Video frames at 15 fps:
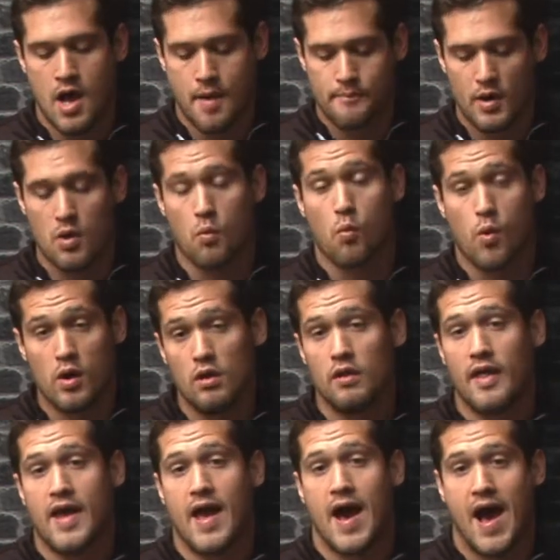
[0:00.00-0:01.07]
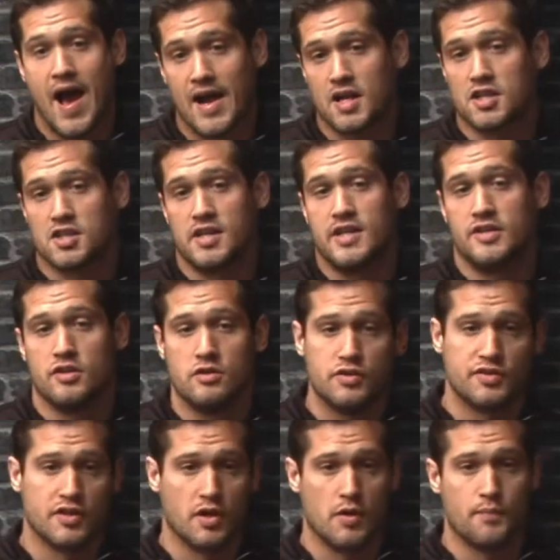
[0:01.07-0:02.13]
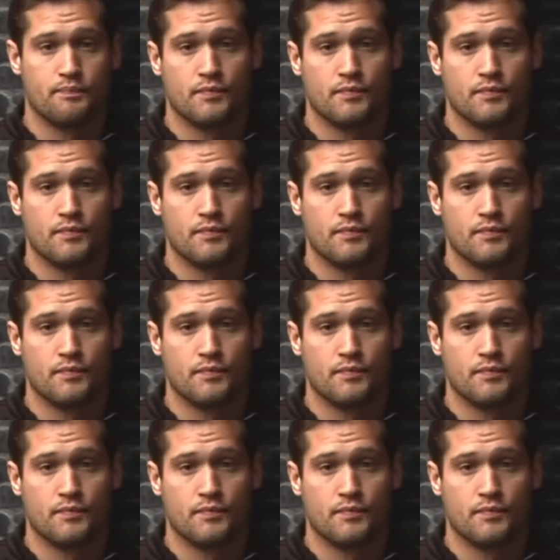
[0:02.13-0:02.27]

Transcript: But will they actually do so?